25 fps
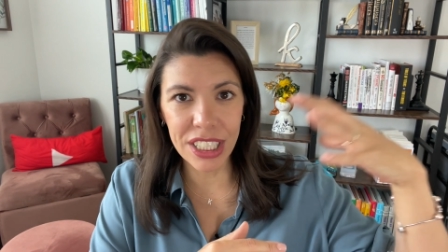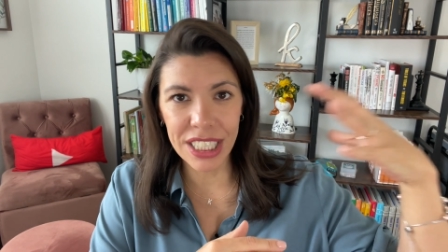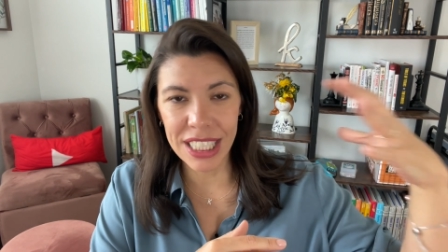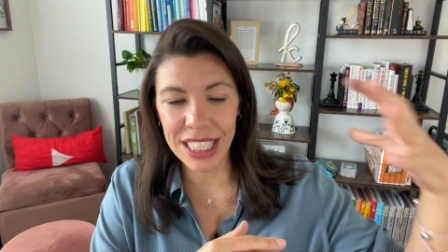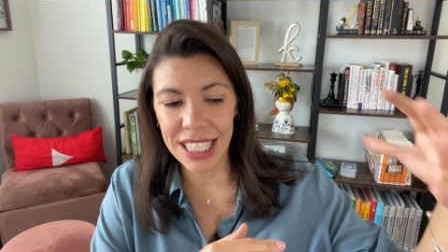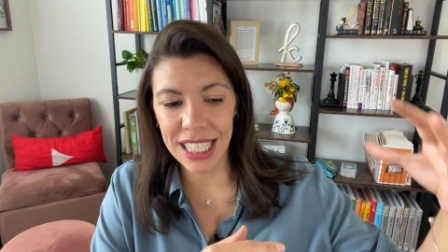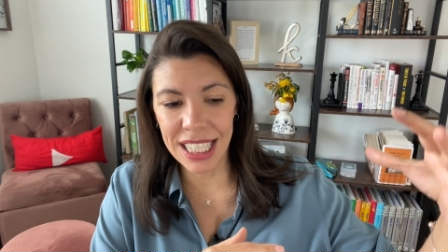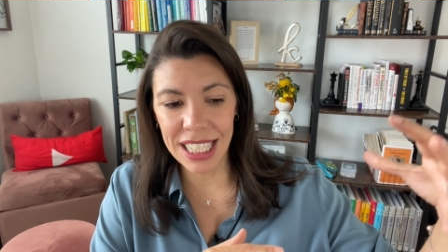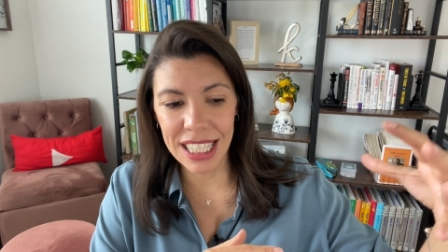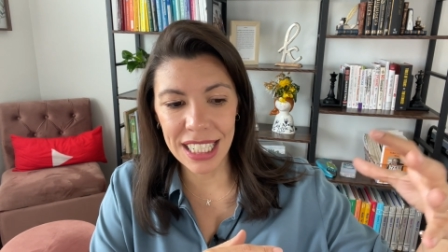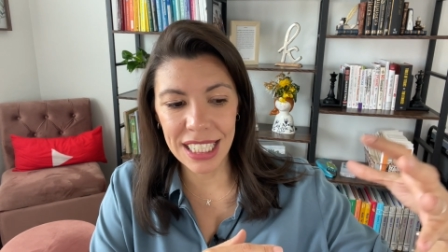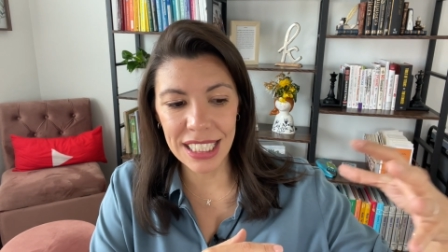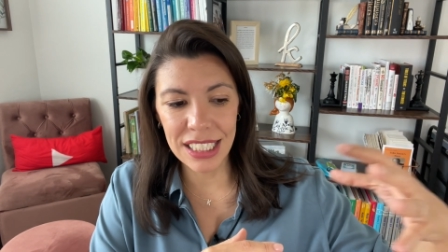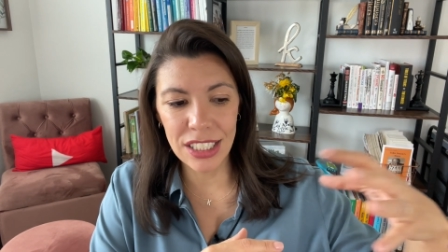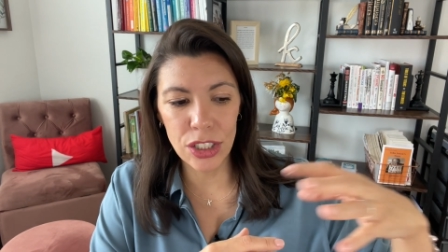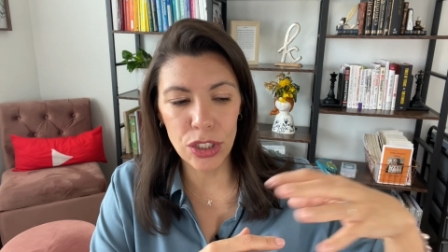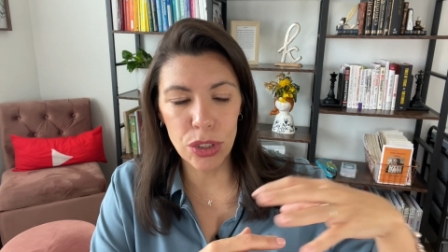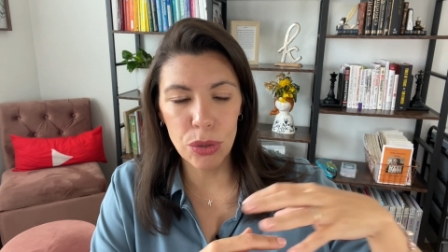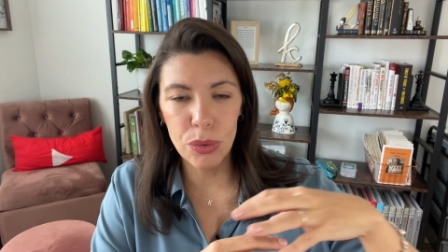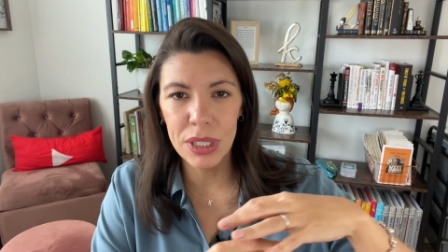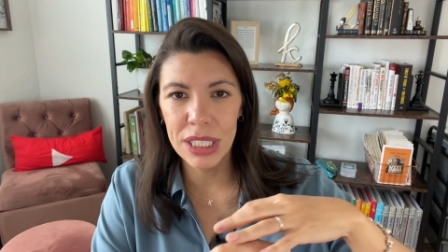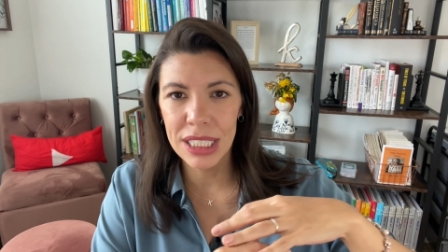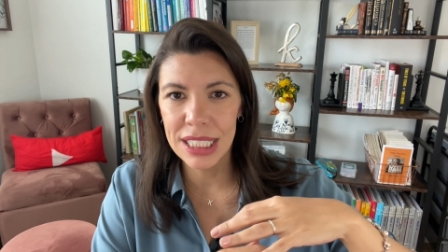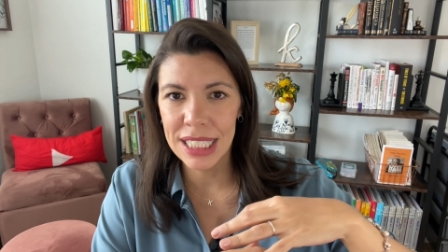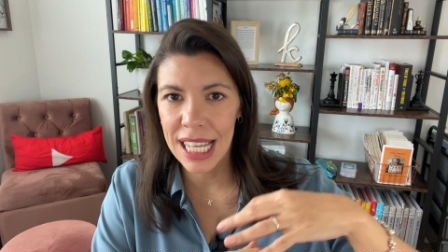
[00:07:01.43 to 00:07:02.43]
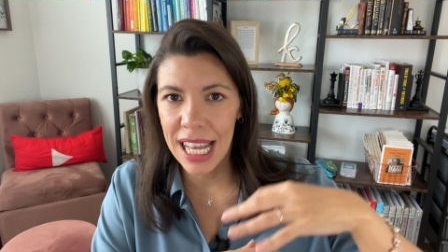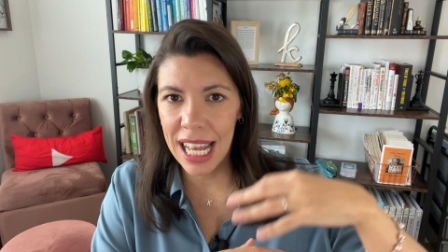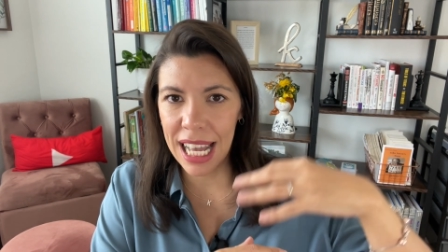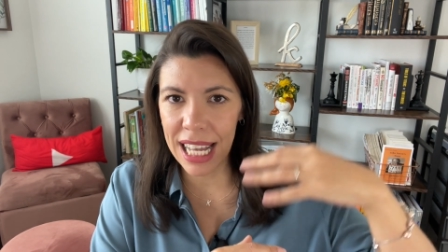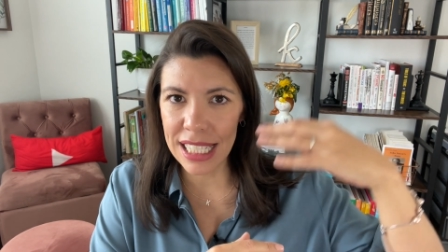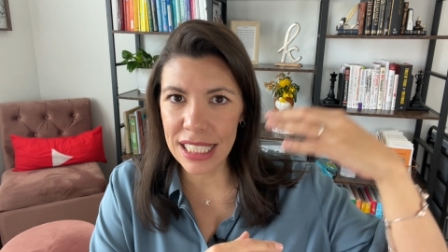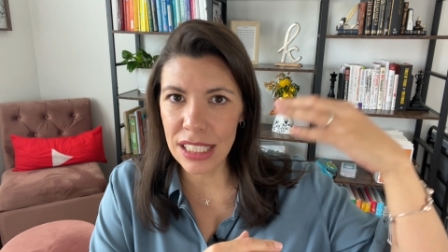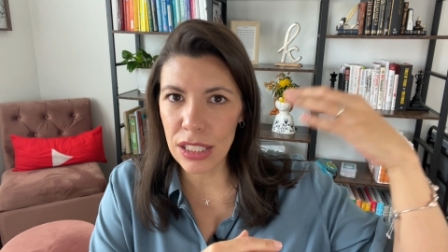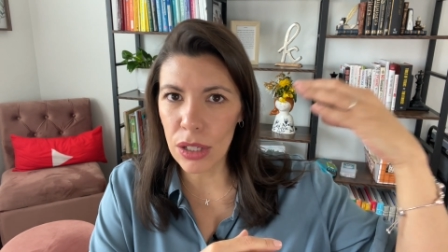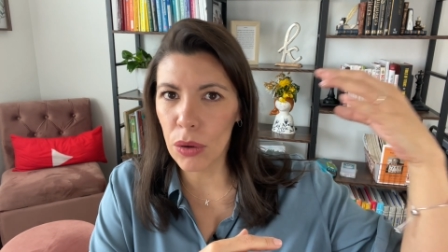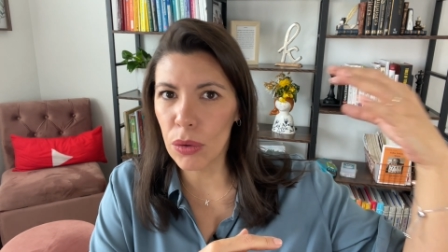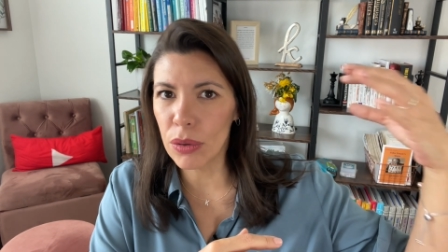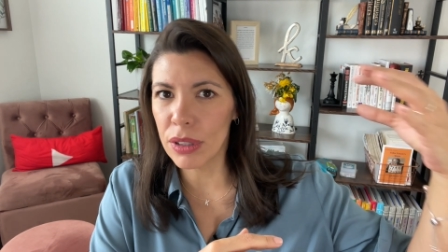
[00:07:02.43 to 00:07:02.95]
kids doing
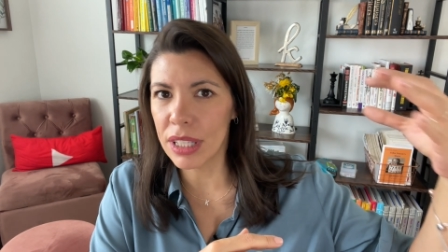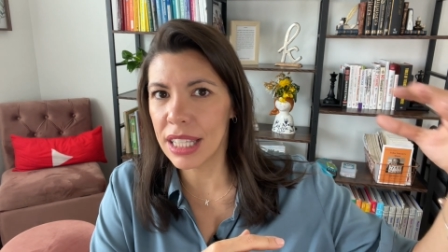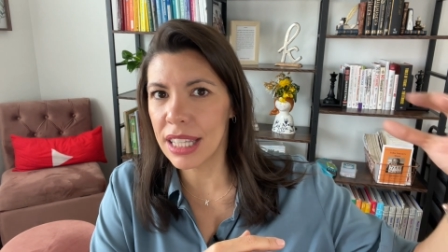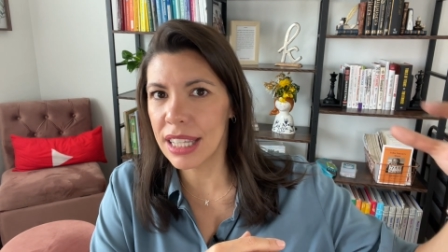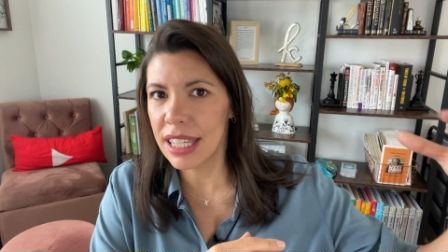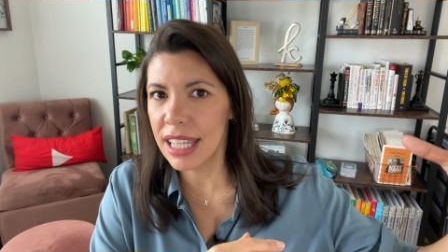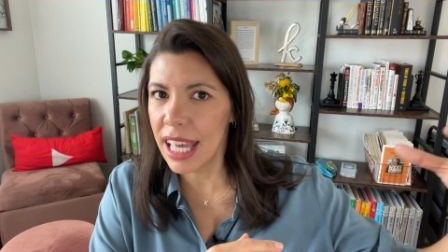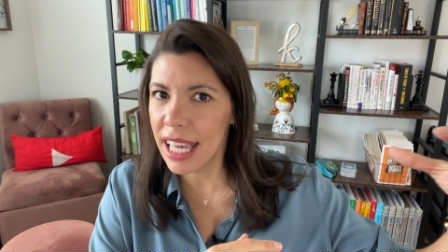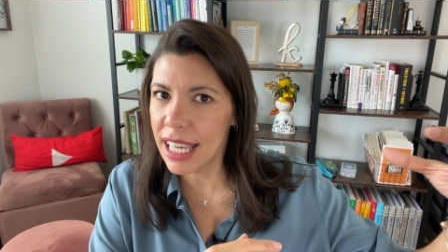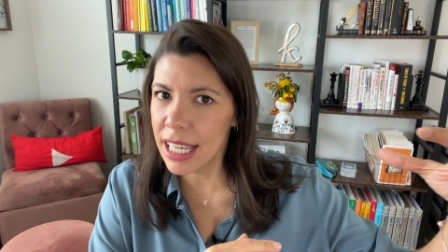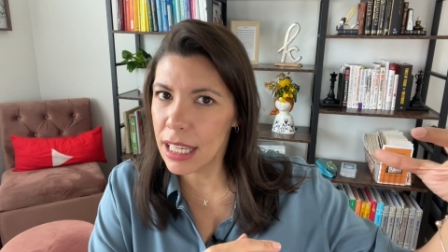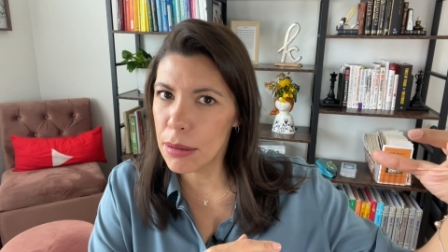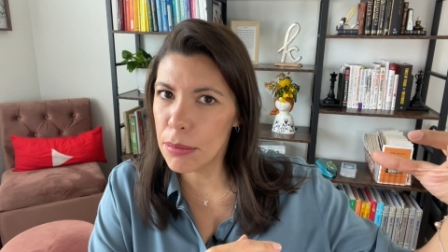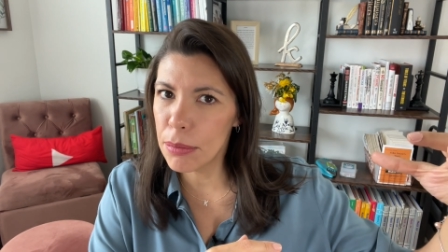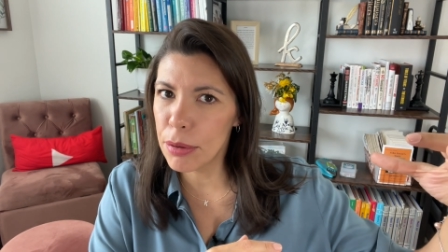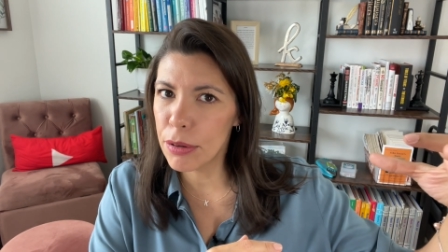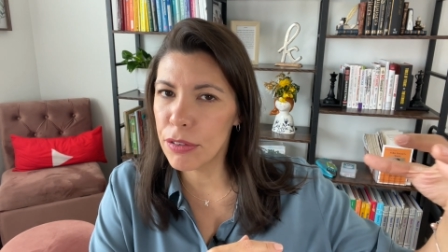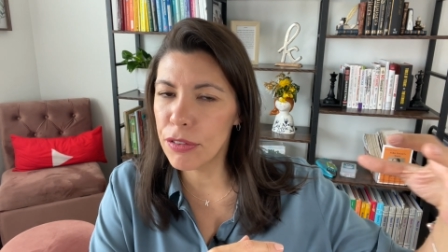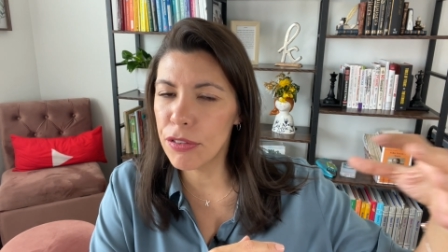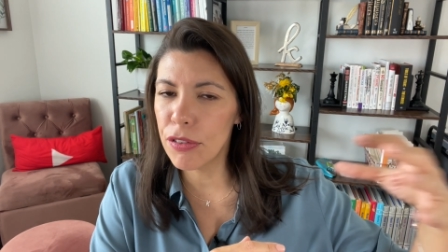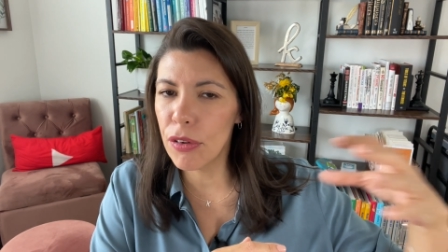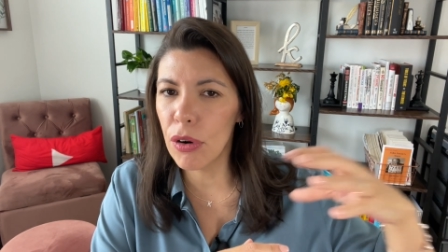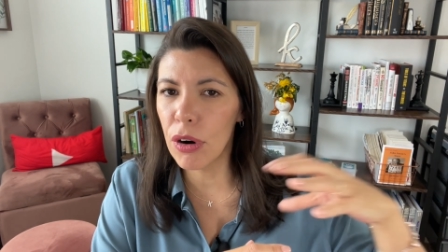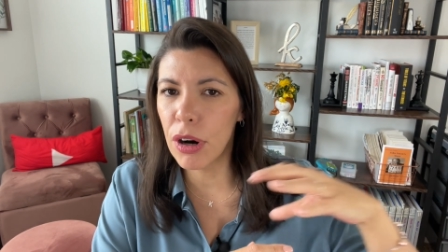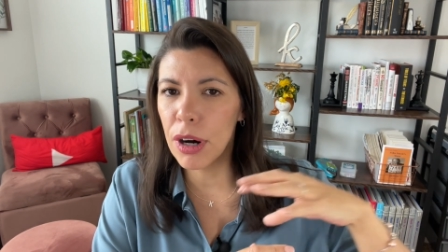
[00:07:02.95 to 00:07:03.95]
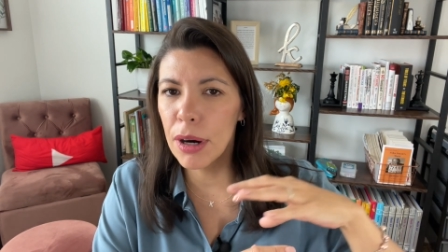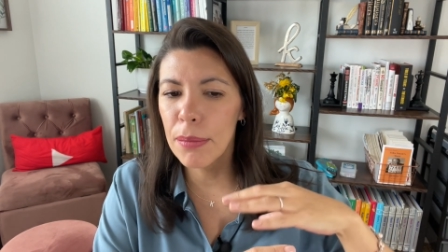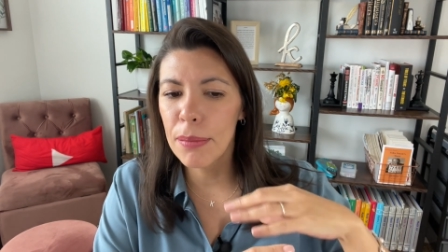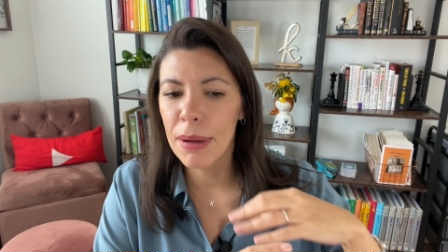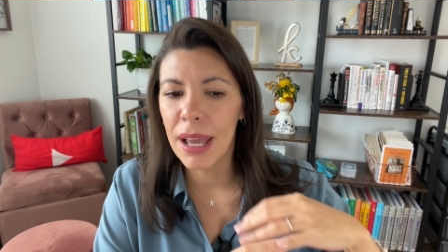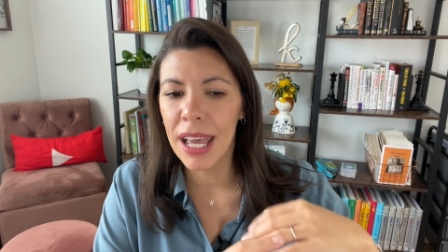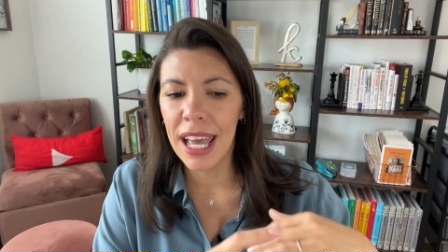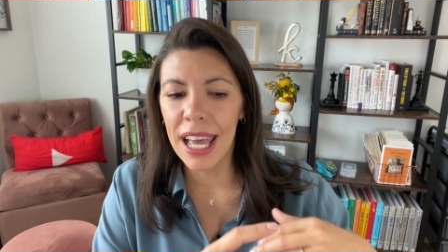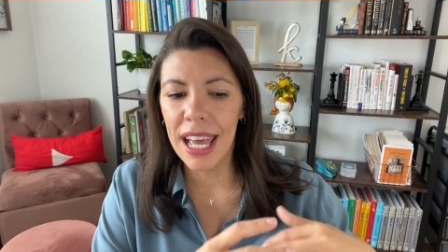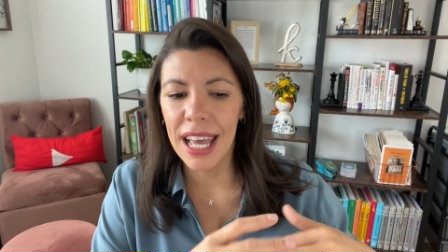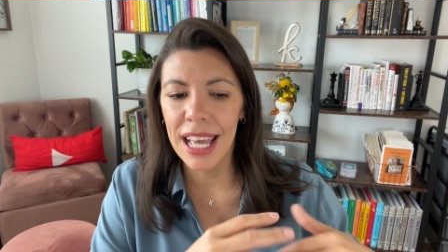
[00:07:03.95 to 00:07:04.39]
tasks only they can perform,